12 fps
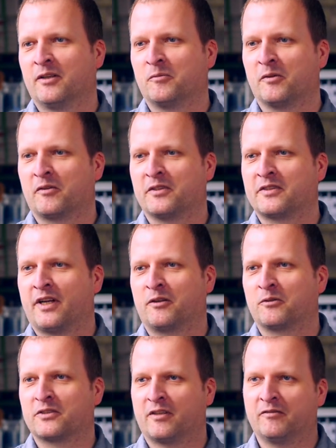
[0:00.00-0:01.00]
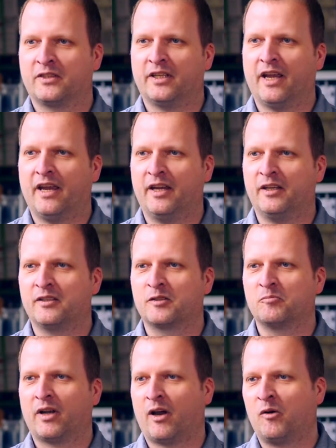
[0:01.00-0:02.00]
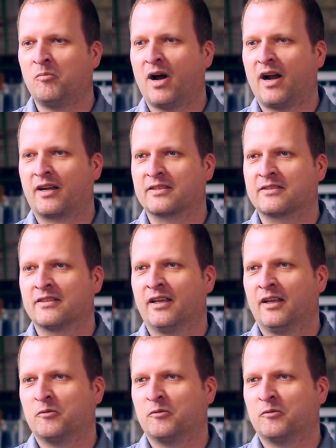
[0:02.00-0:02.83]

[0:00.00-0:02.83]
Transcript: with this Harrow 78 plow marks,